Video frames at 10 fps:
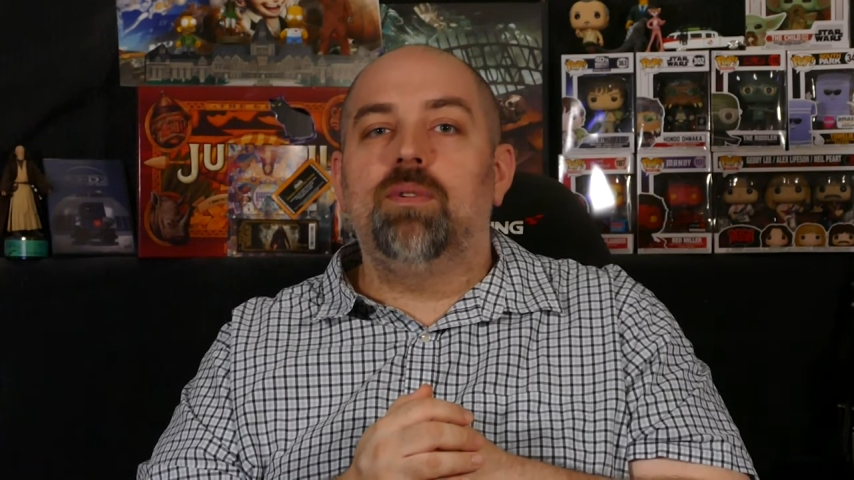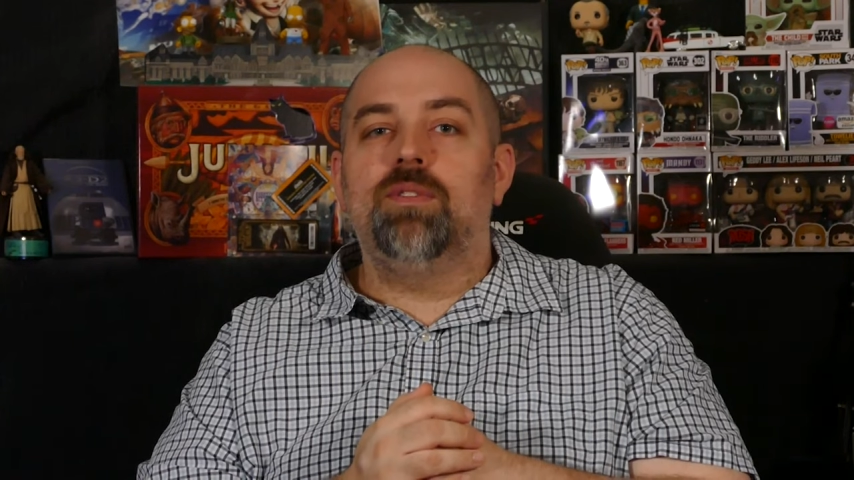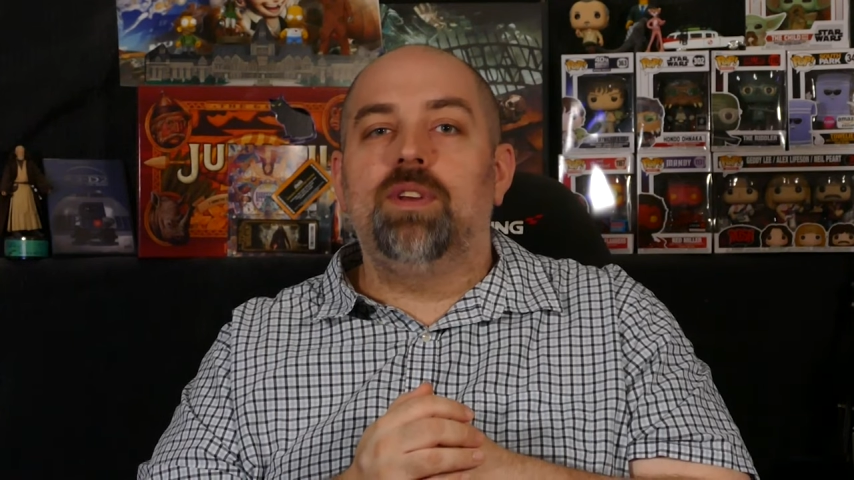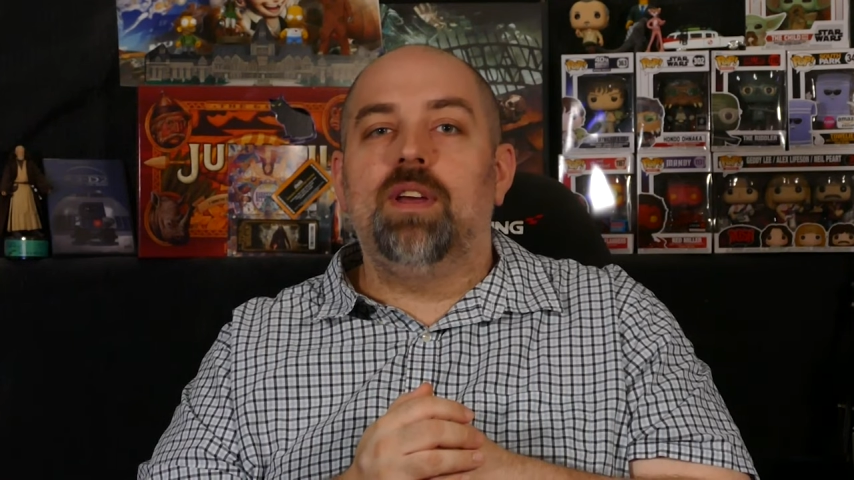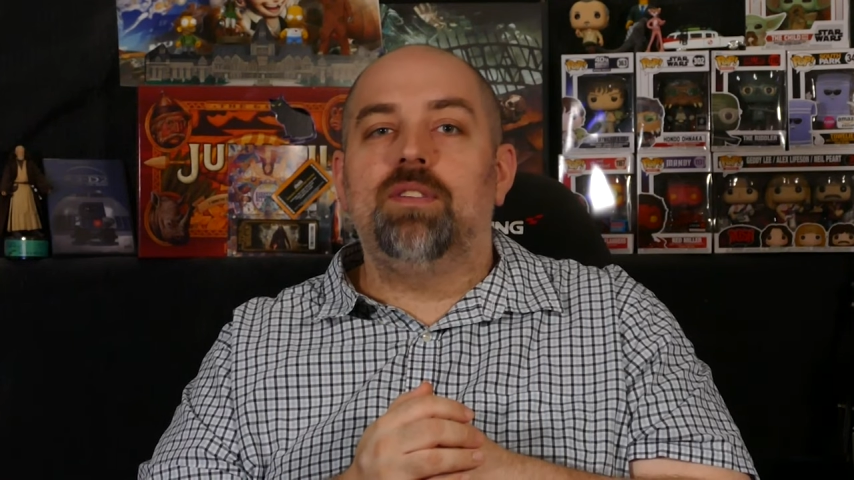we'll
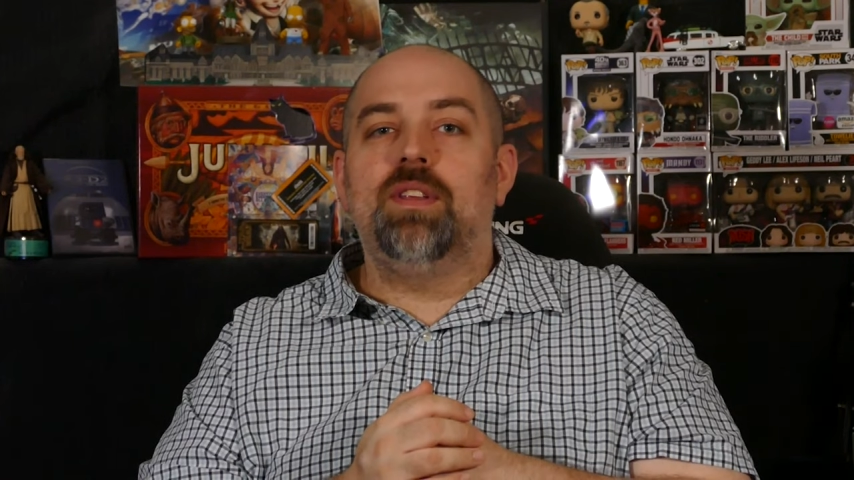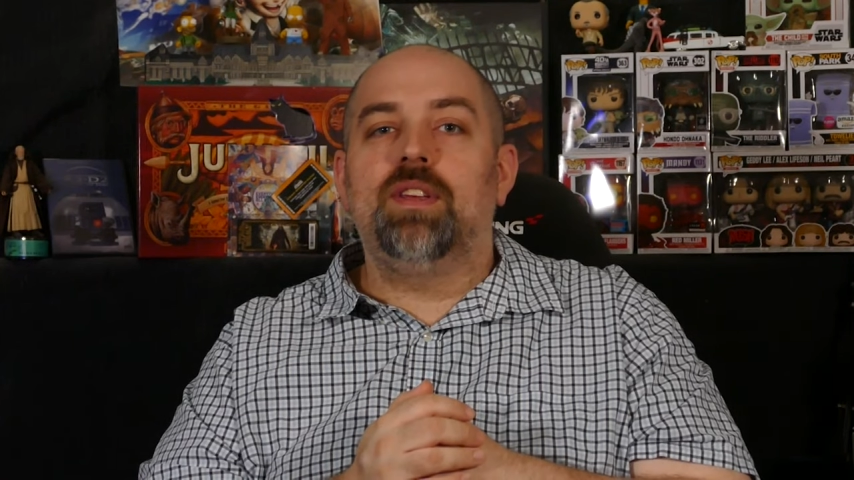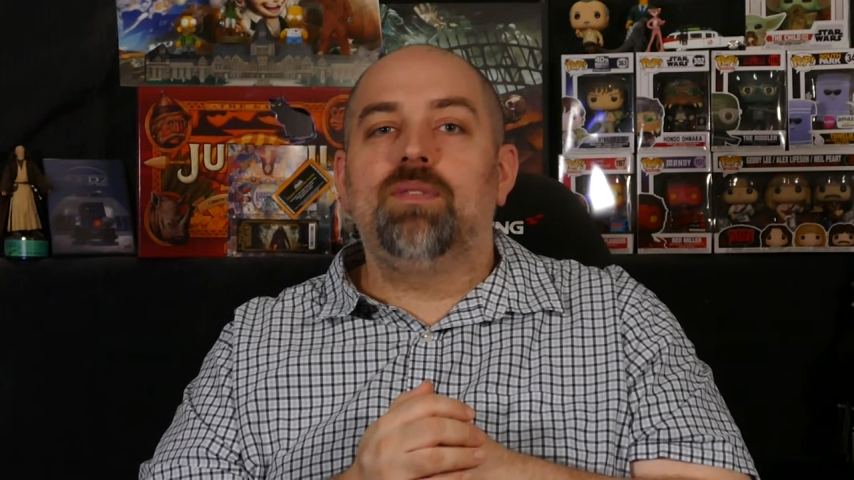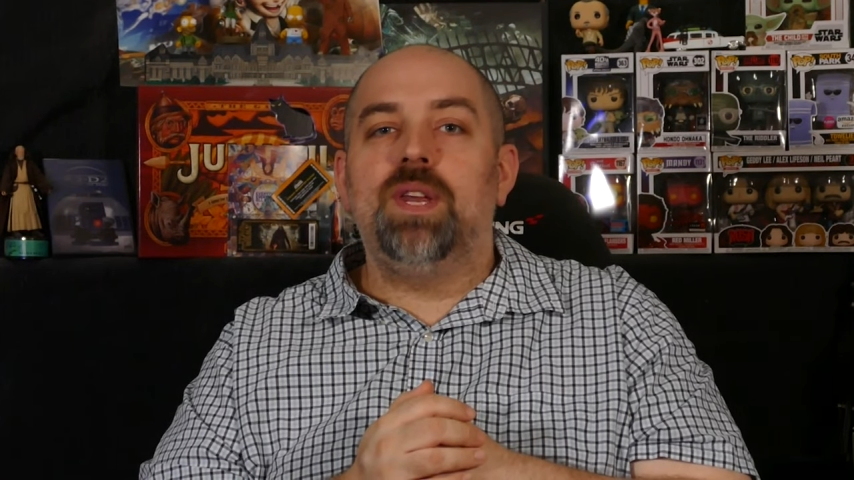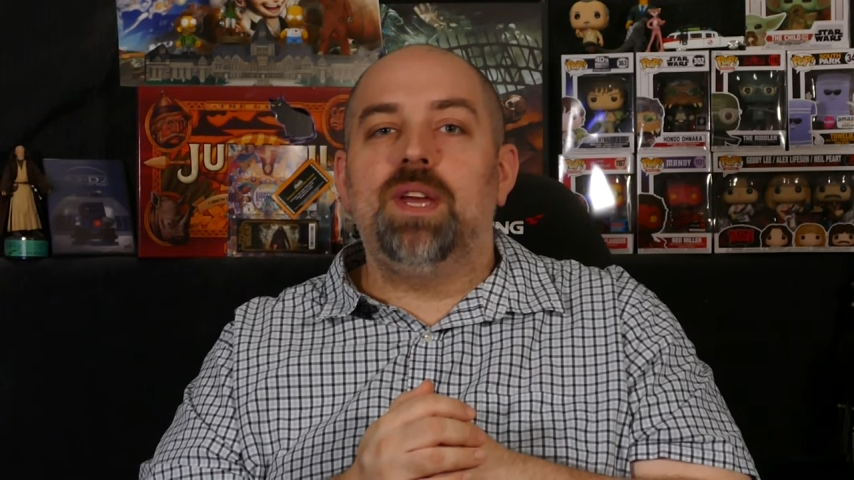see you guys on the
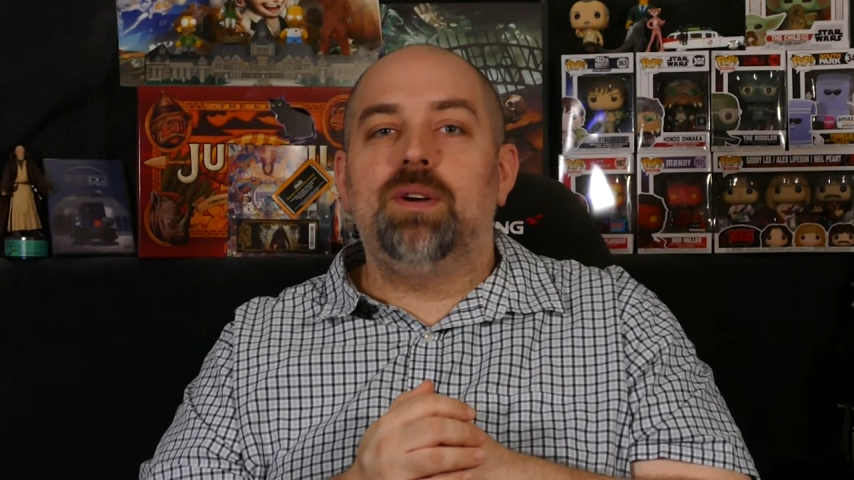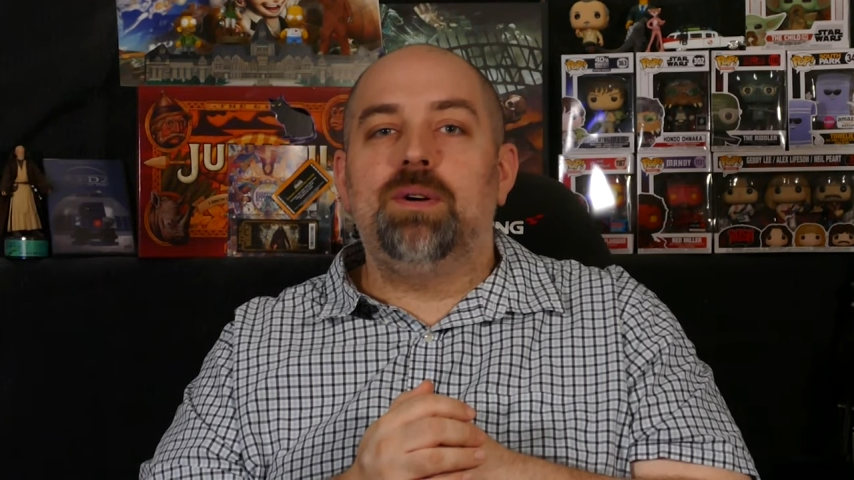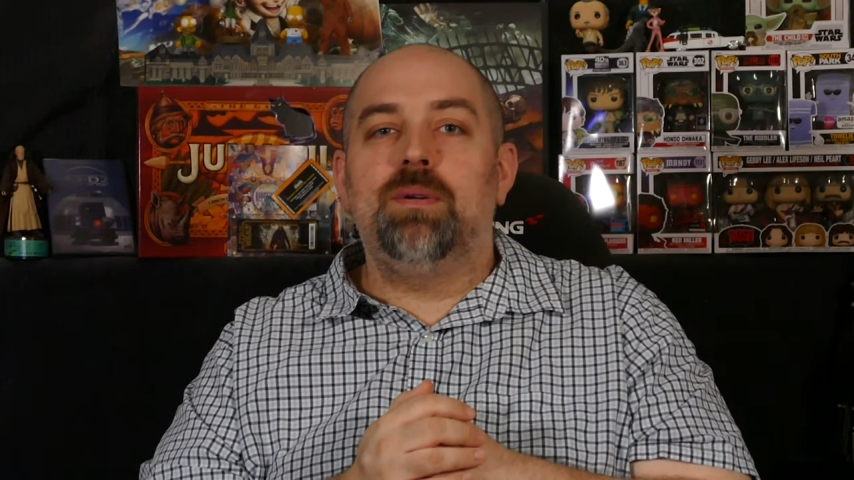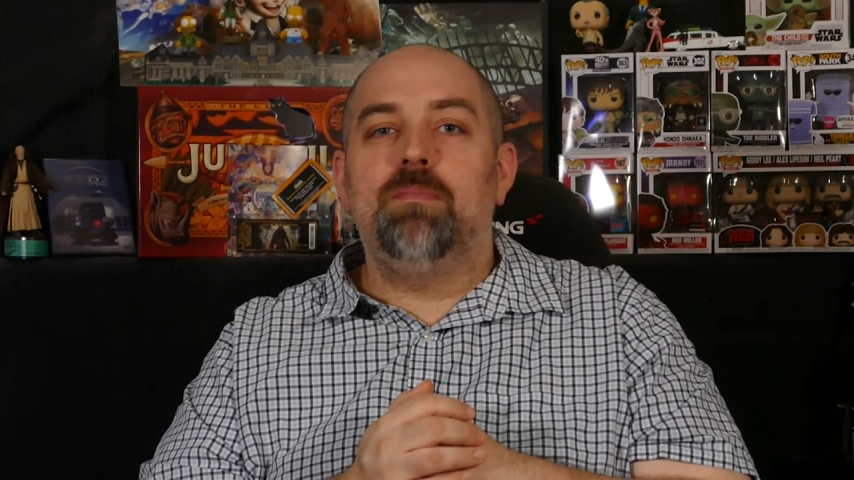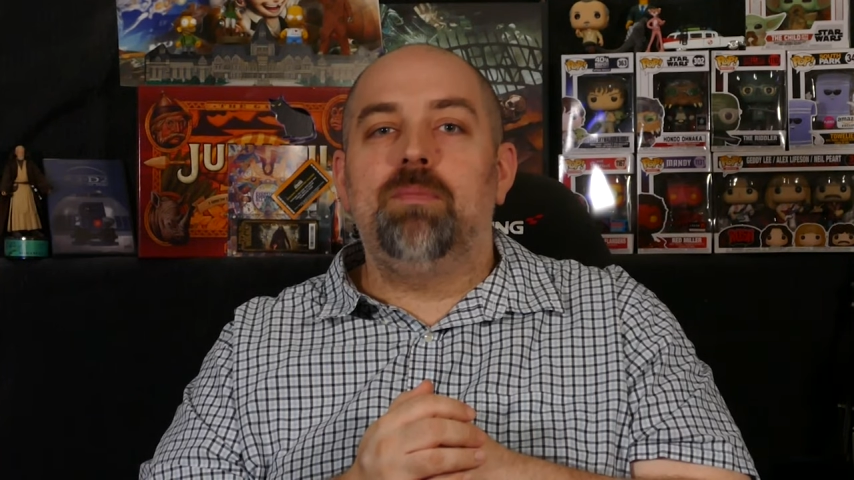next
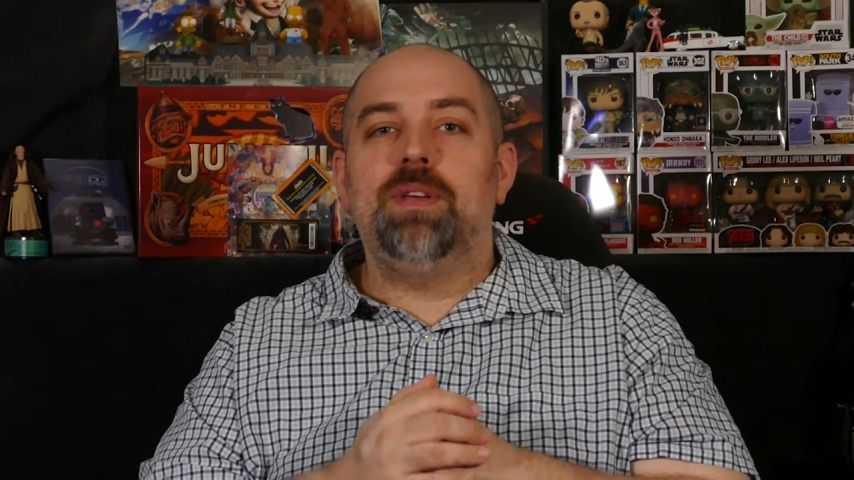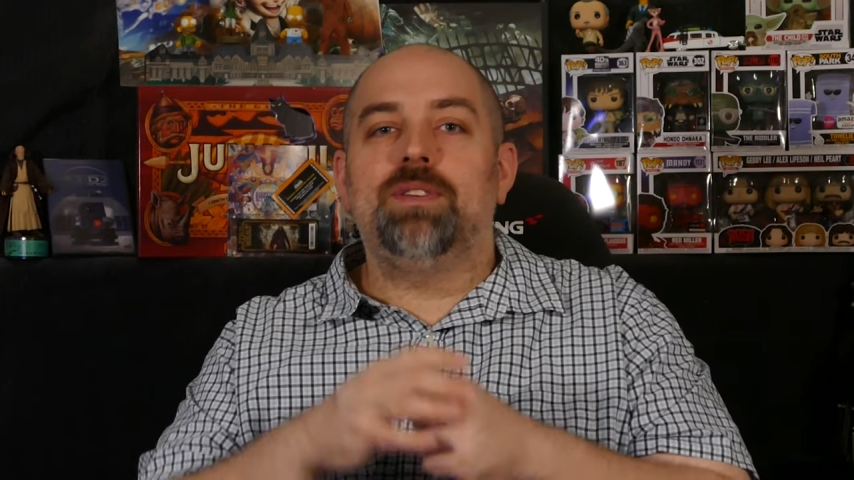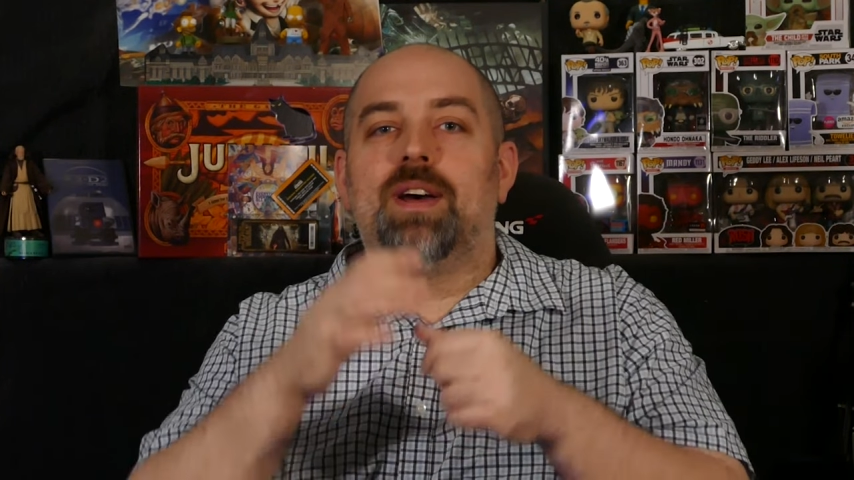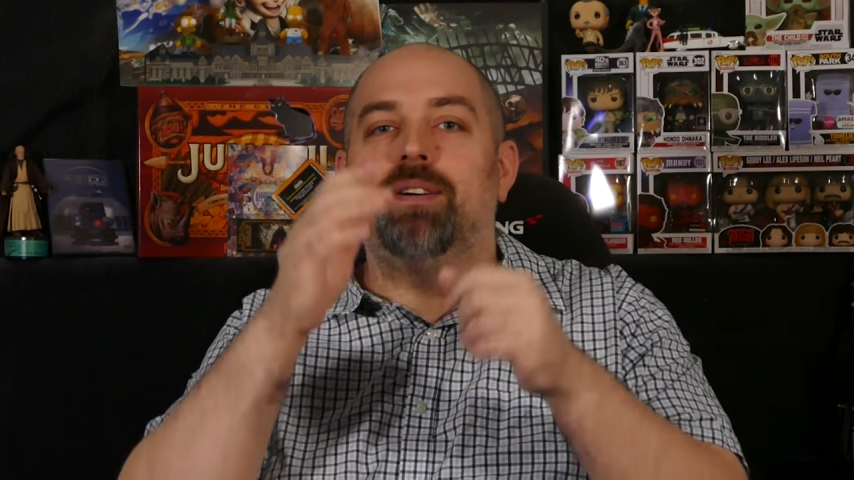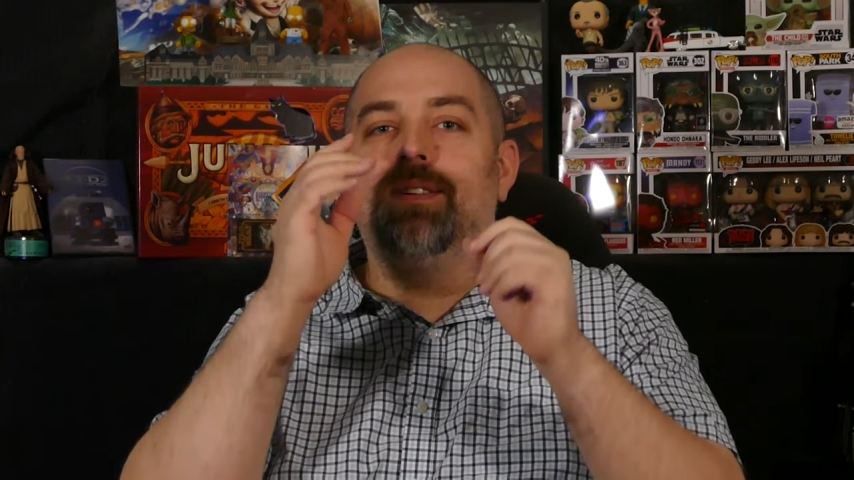video.
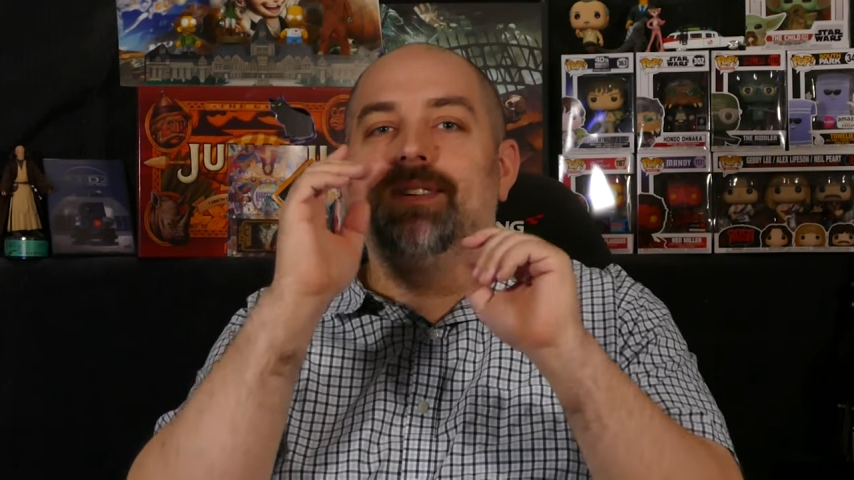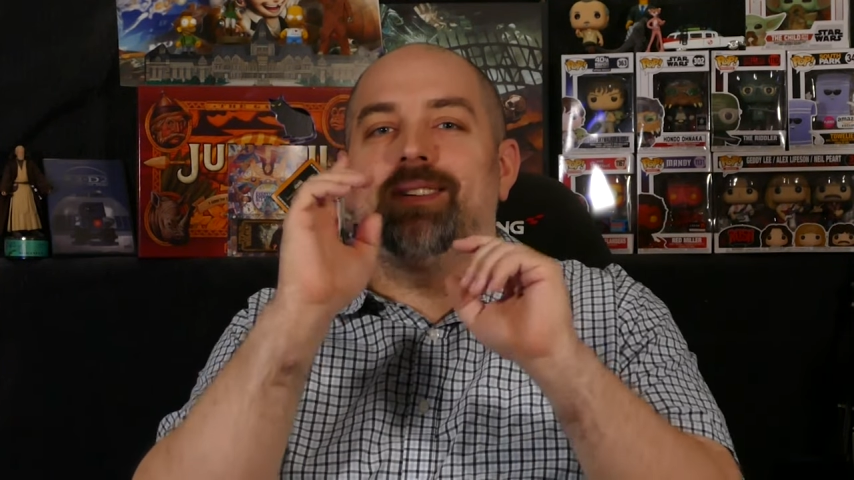Peace out.